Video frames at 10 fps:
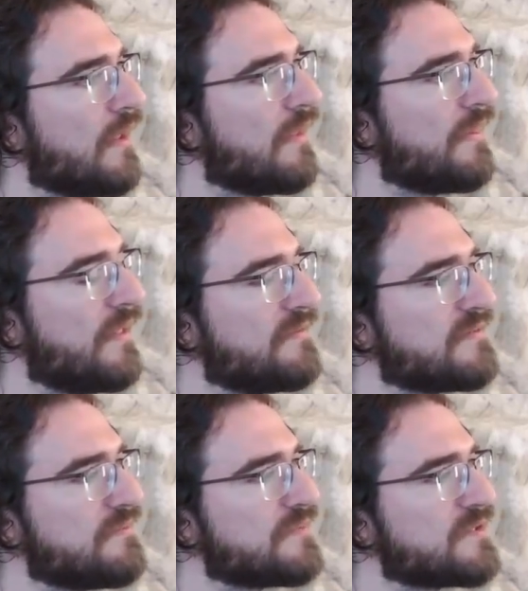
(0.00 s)
That
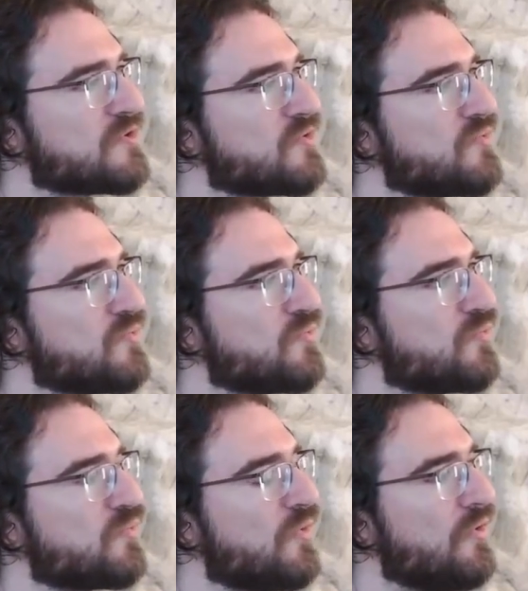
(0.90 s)
seems to
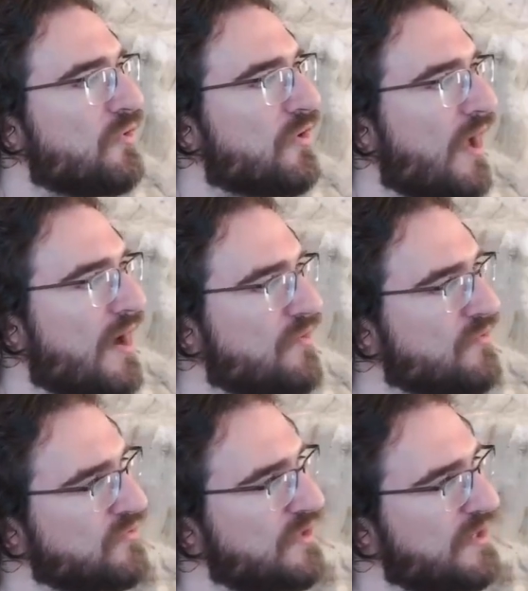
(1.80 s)
work. How
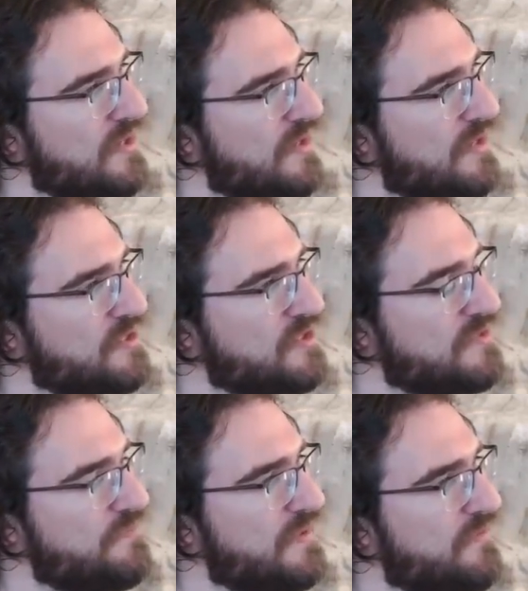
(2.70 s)
could I HTTP
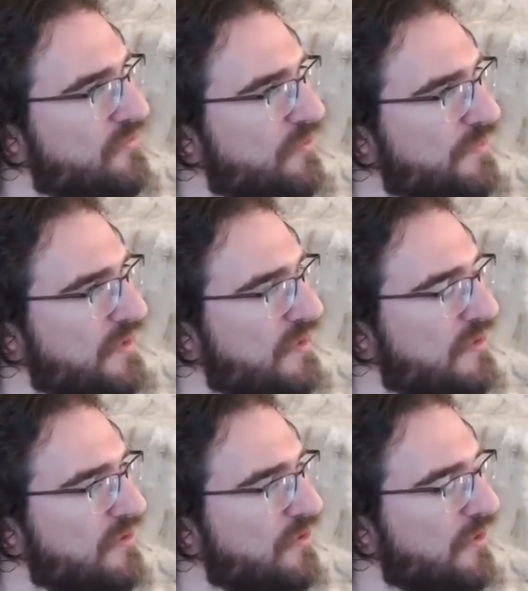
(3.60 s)
ping from here?